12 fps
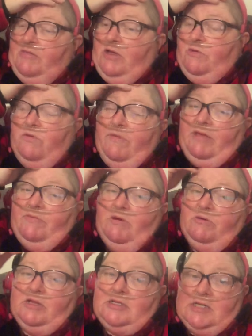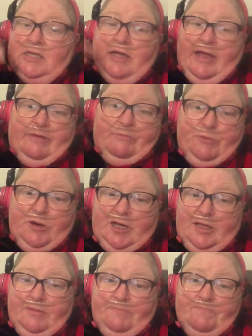They will make me really sick, can't breathe.